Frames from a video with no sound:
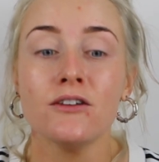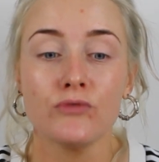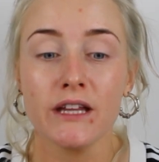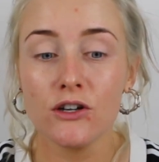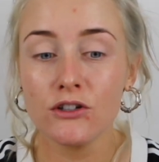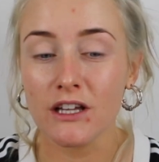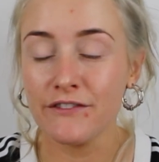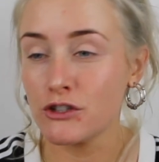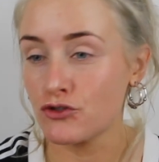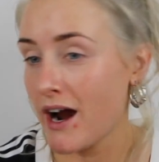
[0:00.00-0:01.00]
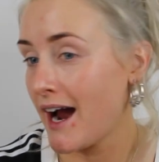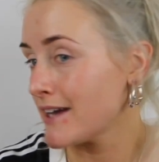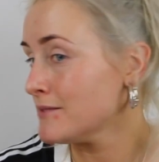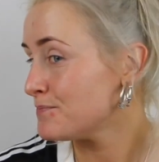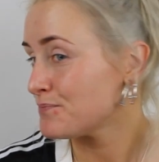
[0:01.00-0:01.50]
Really good if you're
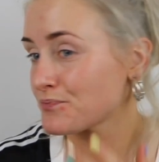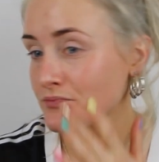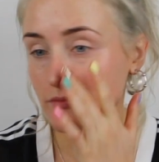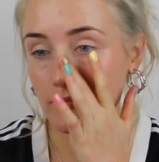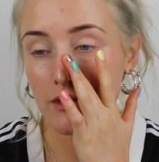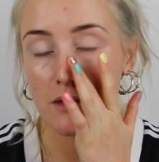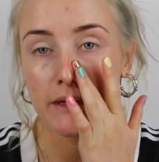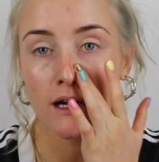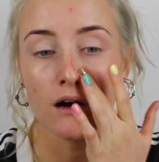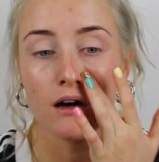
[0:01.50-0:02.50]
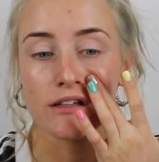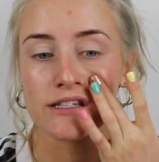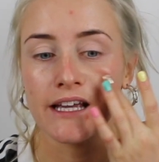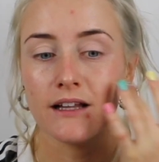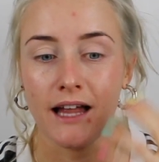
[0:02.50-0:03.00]
dry because
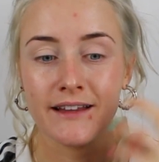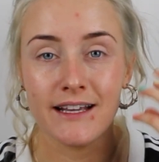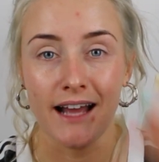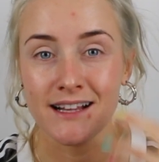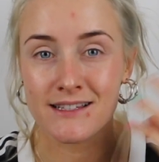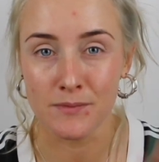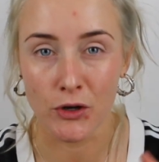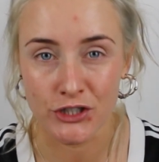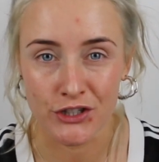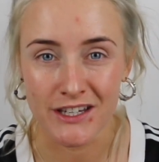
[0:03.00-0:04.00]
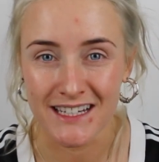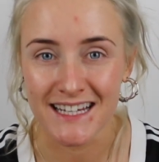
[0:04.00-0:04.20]
it adds the moisture that you